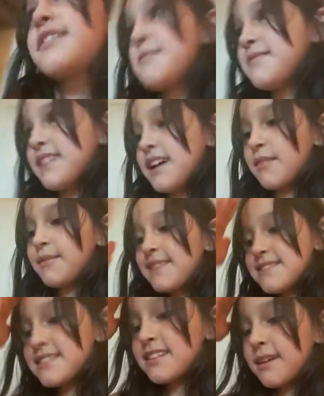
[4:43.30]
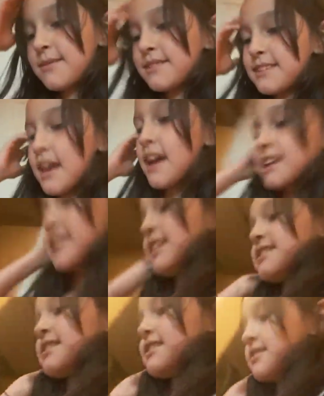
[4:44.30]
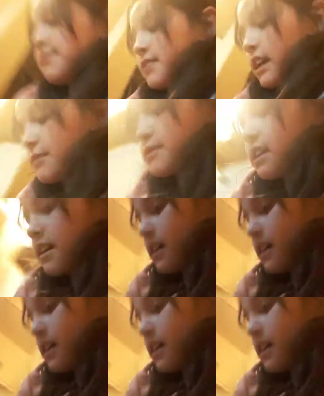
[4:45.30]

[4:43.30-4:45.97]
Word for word: and how many times did I say sometimes?